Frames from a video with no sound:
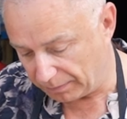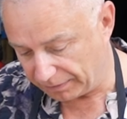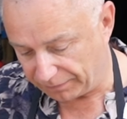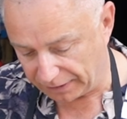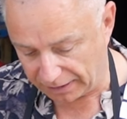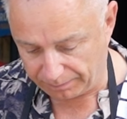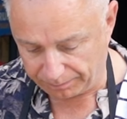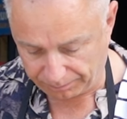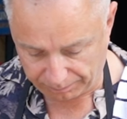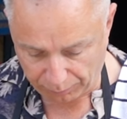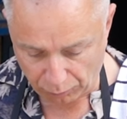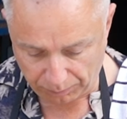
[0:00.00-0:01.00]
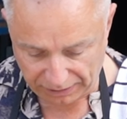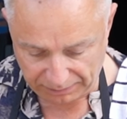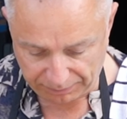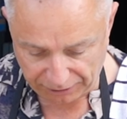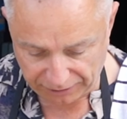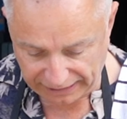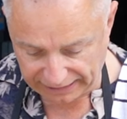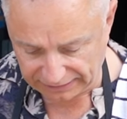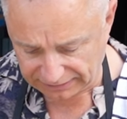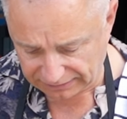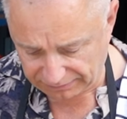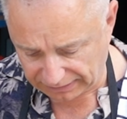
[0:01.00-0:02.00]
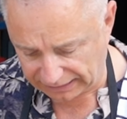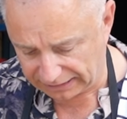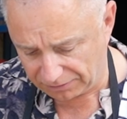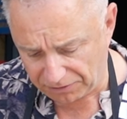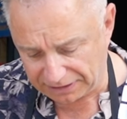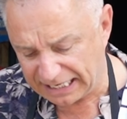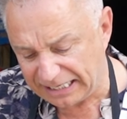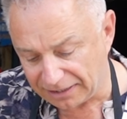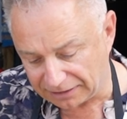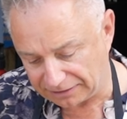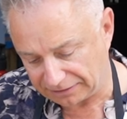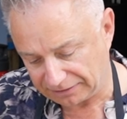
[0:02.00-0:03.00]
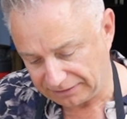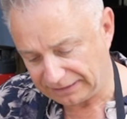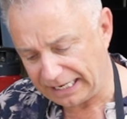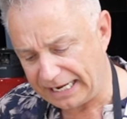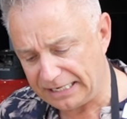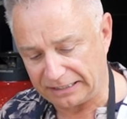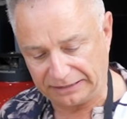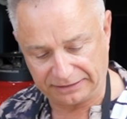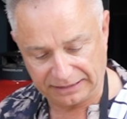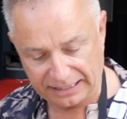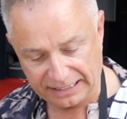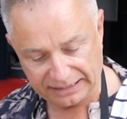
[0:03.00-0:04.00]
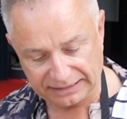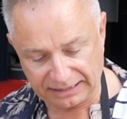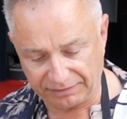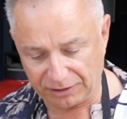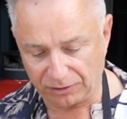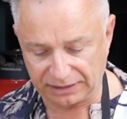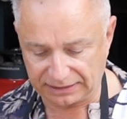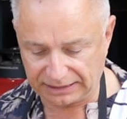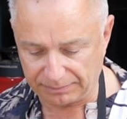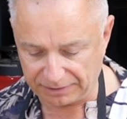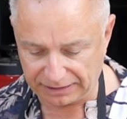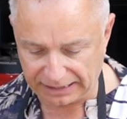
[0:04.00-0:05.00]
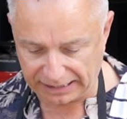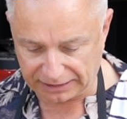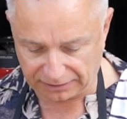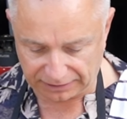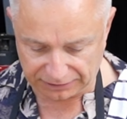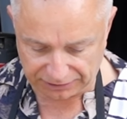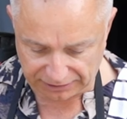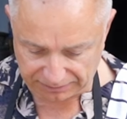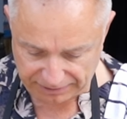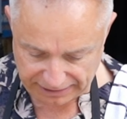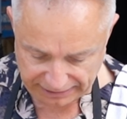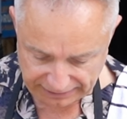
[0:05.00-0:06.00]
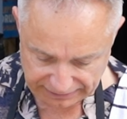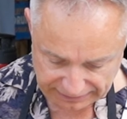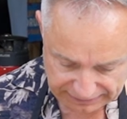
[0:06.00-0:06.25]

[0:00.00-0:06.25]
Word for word: with um, pork belly burnt ends. Fucking, oh, it's endless. It's endless. Something looking similar to that, guys. You know what I mean?